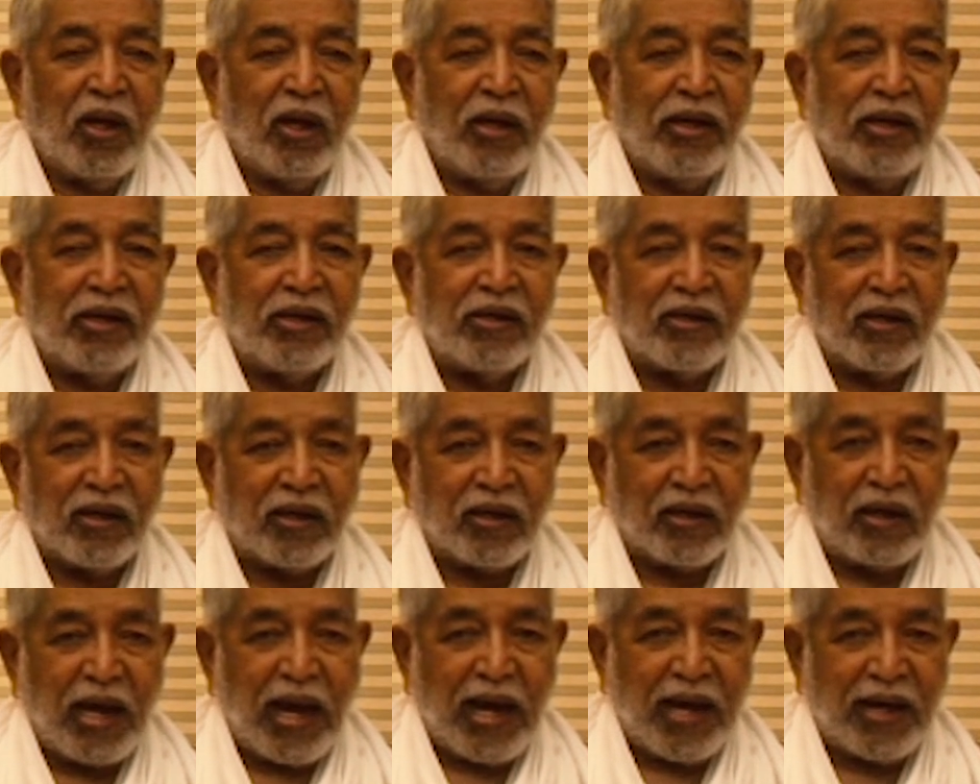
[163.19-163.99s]

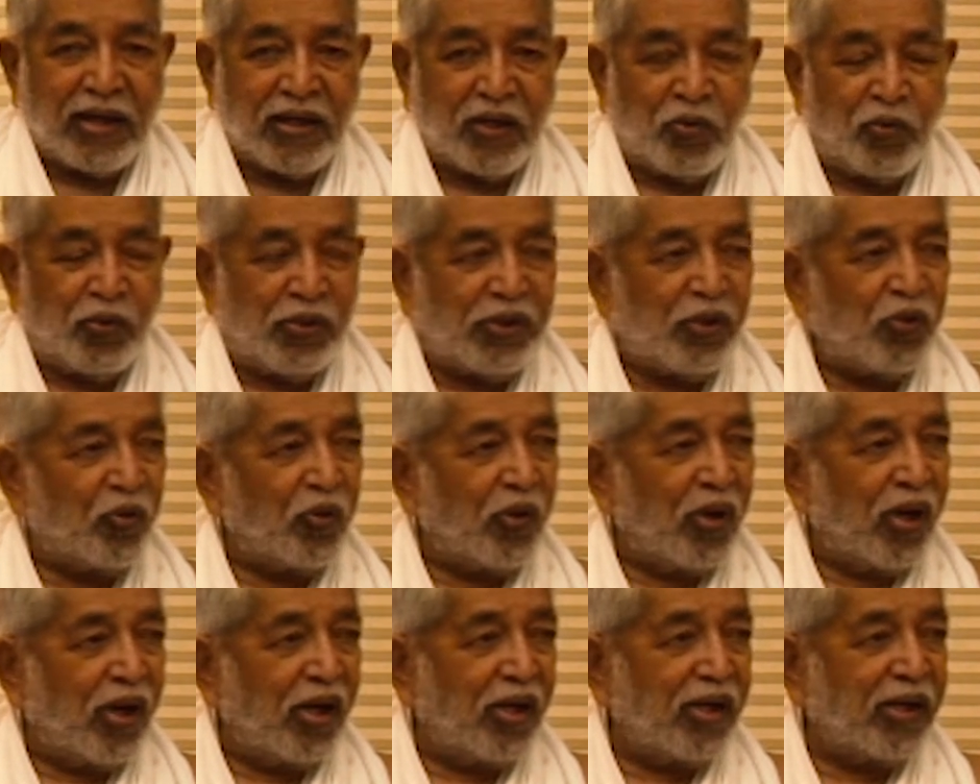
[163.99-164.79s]
interact with the
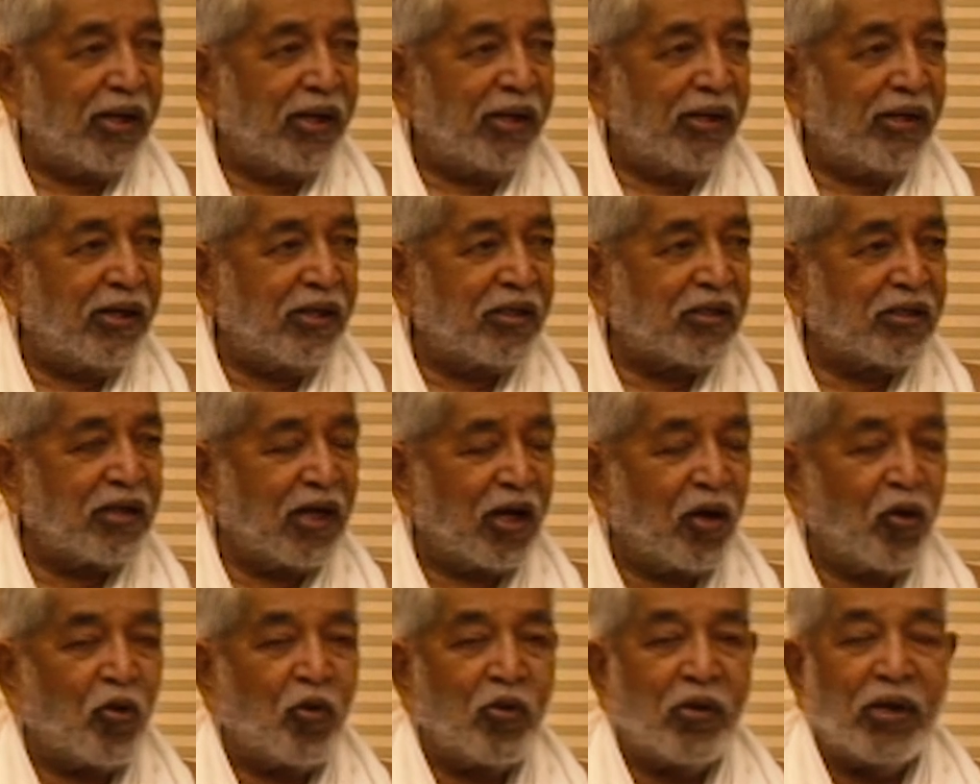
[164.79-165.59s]
world and its
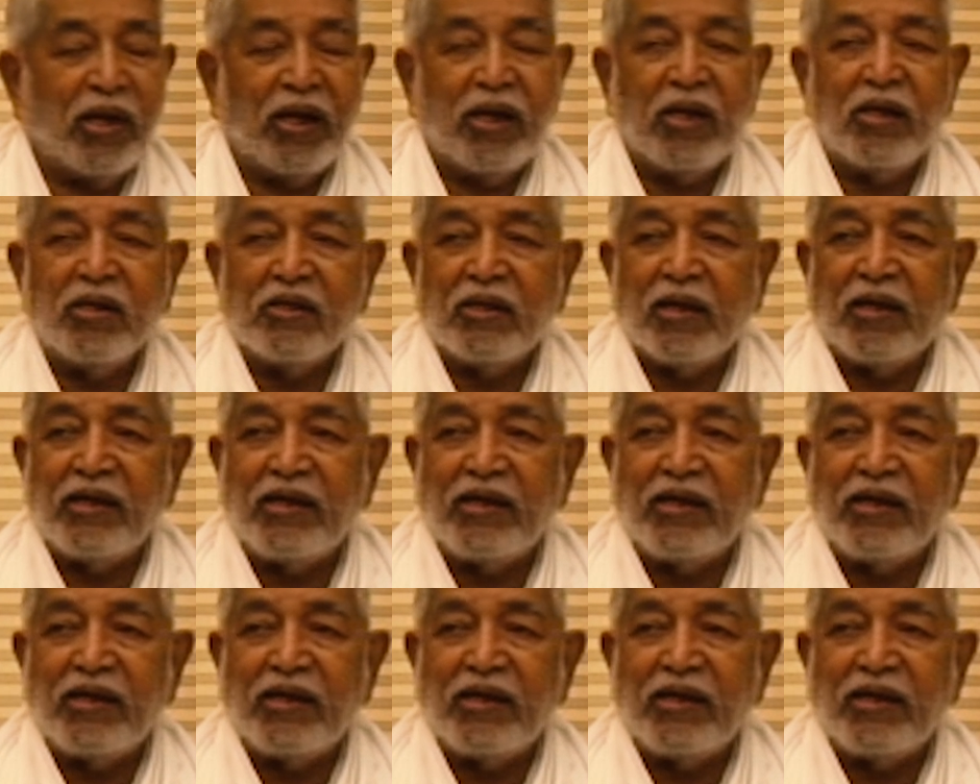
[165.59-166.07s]
surroundings